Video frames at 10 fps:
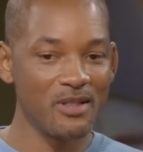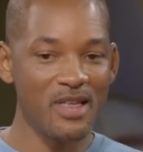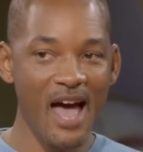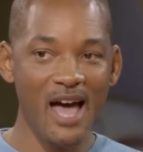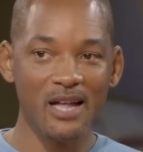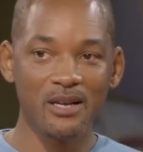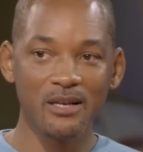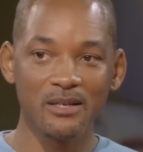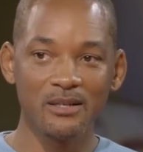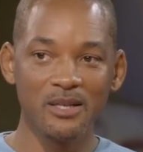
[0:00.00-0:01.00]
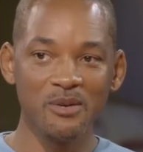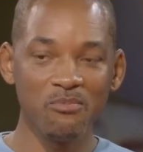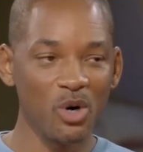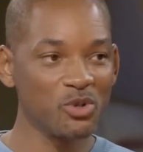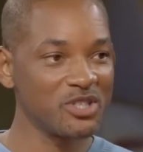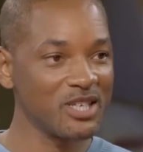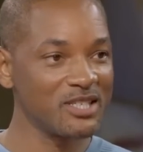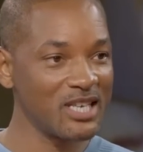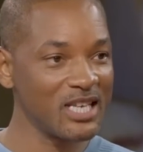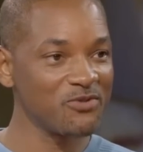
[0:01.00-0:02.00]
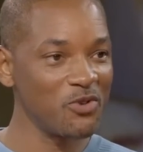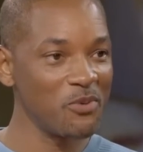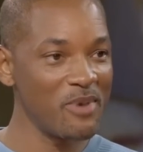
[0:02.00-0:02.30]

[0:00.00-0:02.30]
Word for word: that the most successful